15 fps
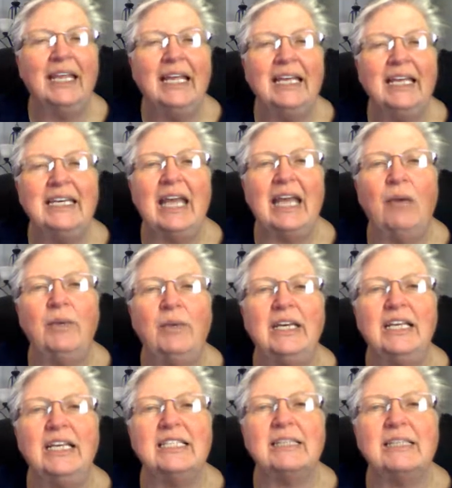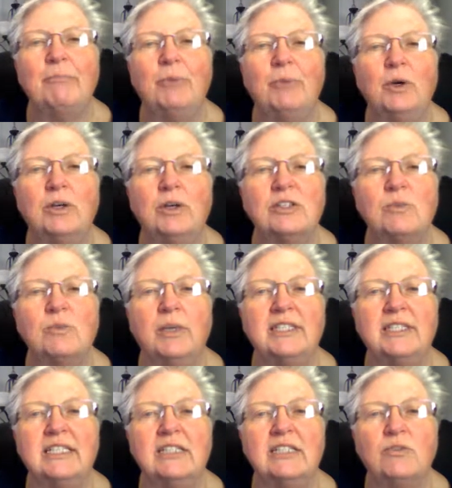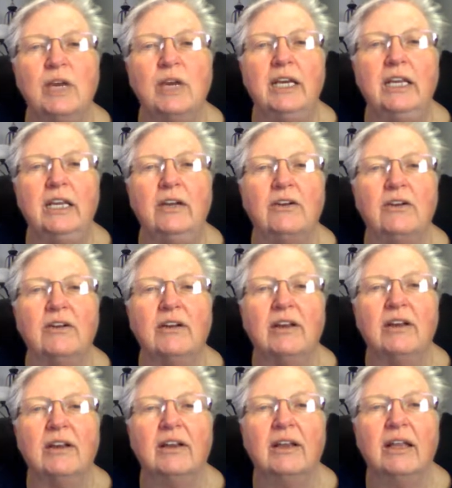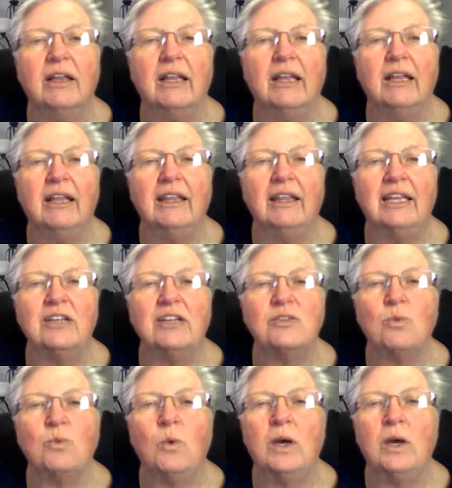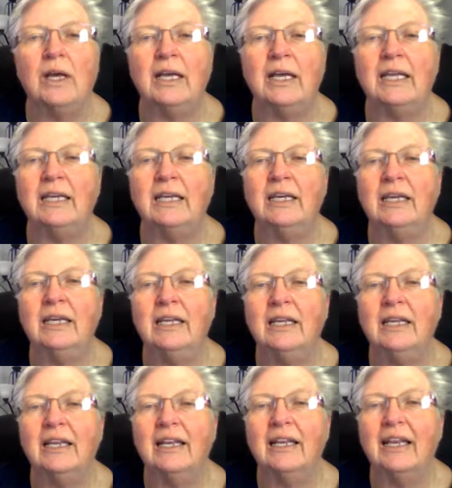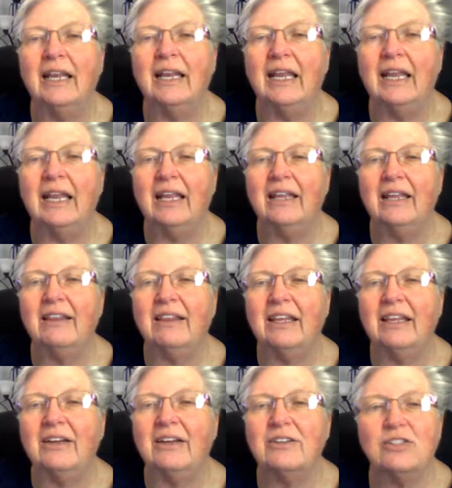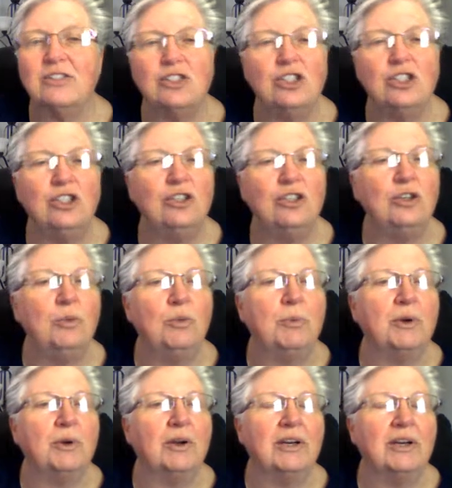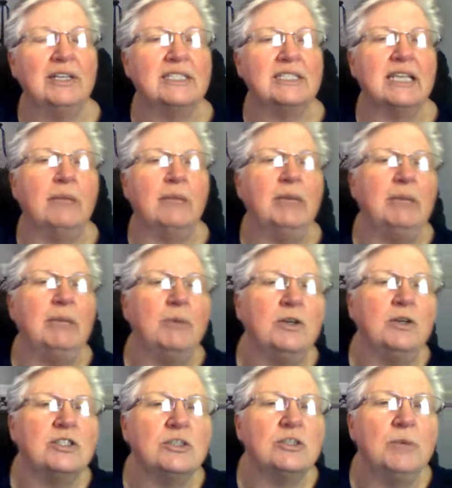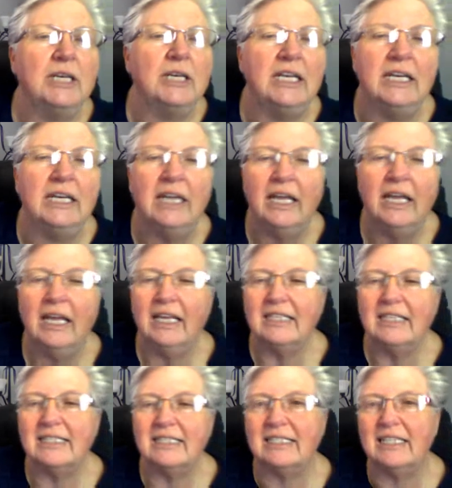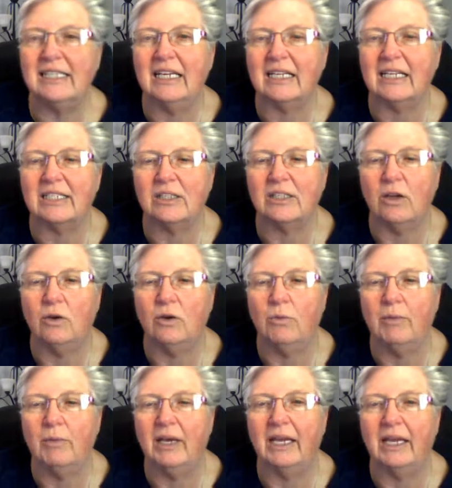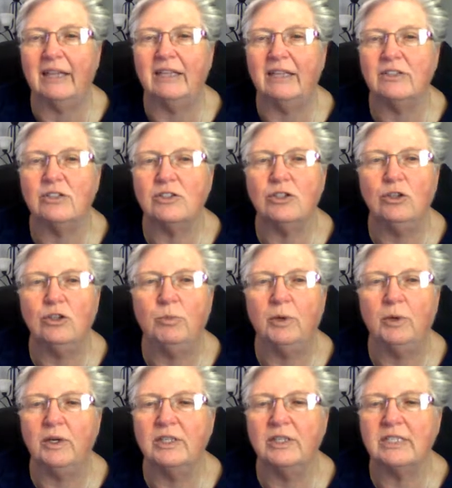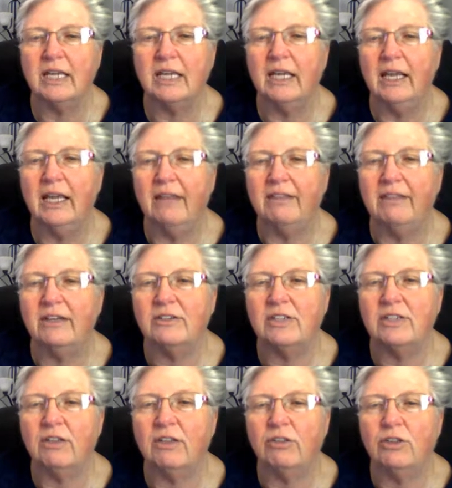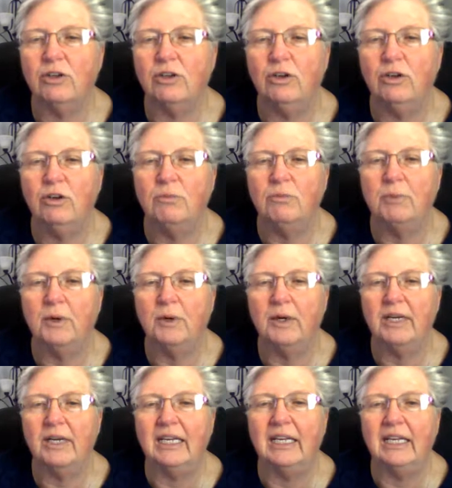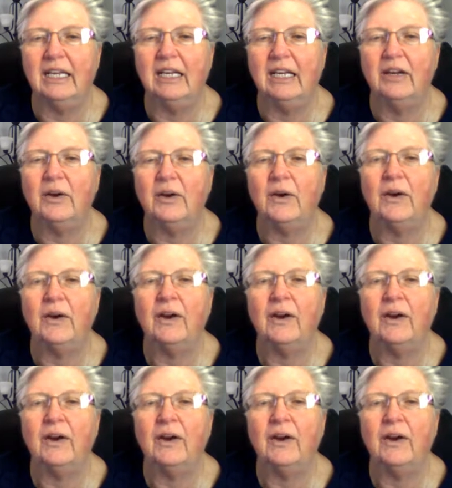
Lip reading: Now we need some birds. What's this right here? There's 1. There's 2 birds. How many birds do we need? 6. Oh my, there's 2 birds. There's a 3rd bird here.